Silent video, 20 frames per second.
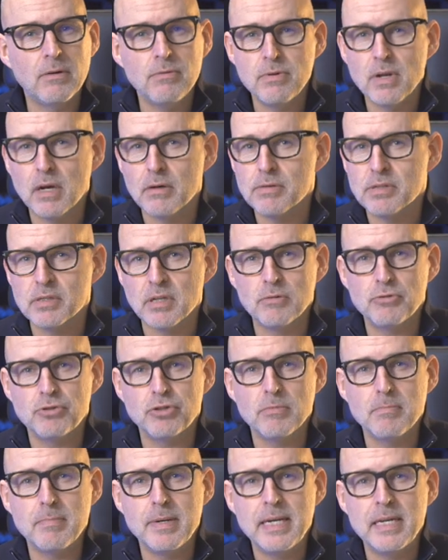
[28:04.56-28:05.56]
no
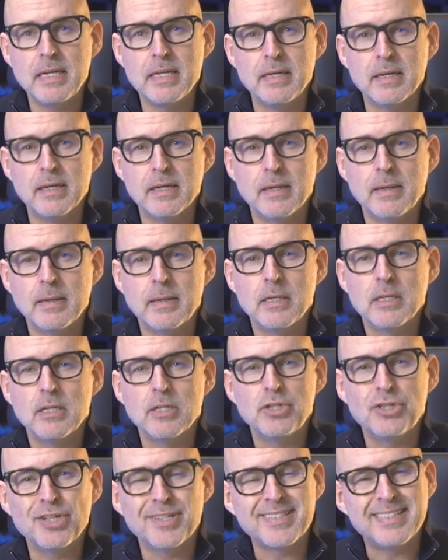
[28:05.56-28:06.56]
social media,
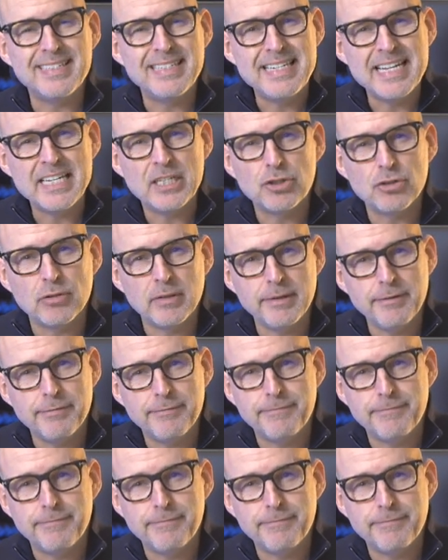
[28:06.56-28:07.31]
just literally